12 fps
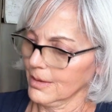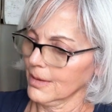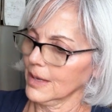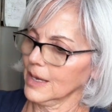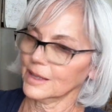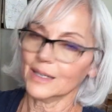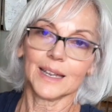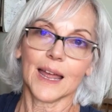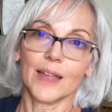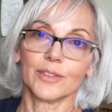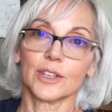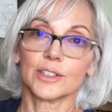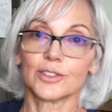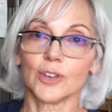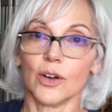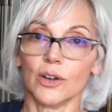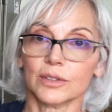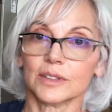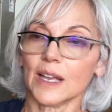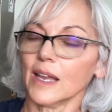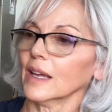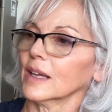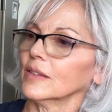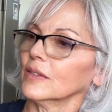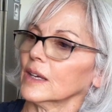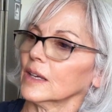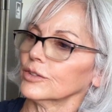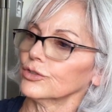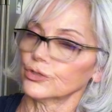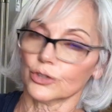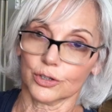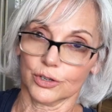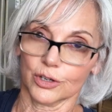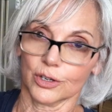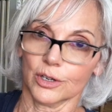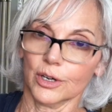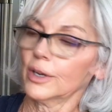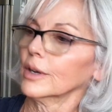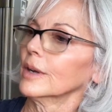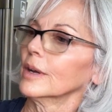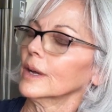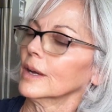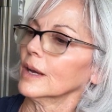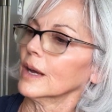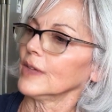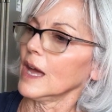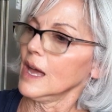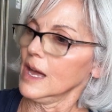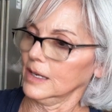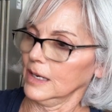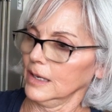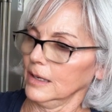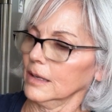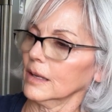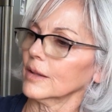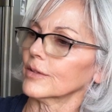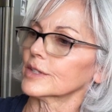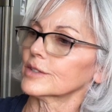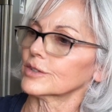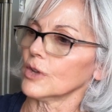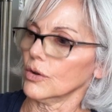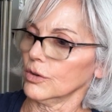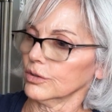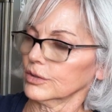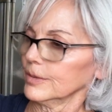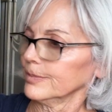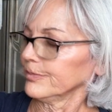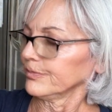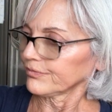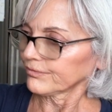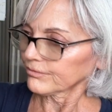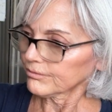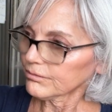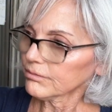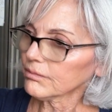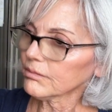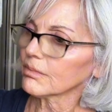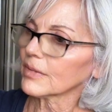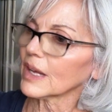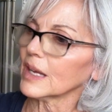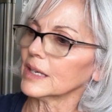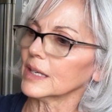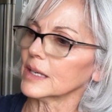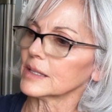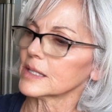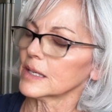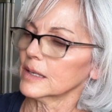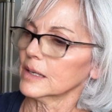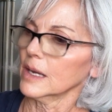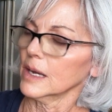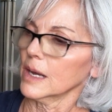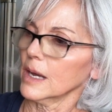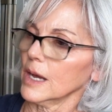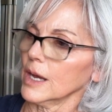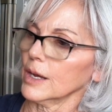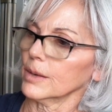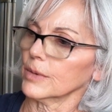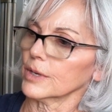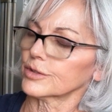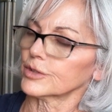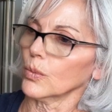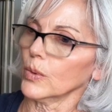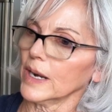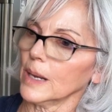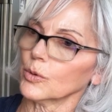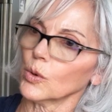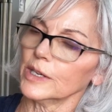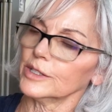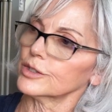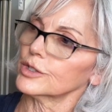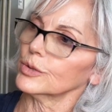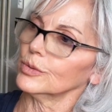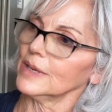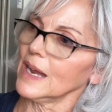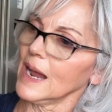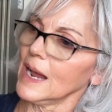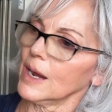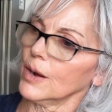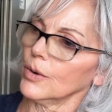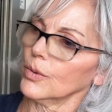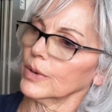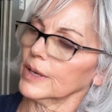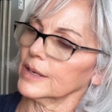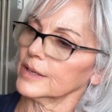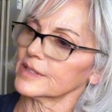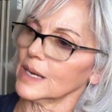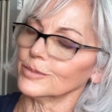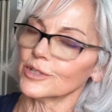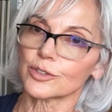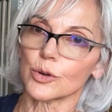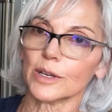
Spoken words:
and it had the salt and the sugar, the honey, the salt in it. So what I'm going to do now is I'm just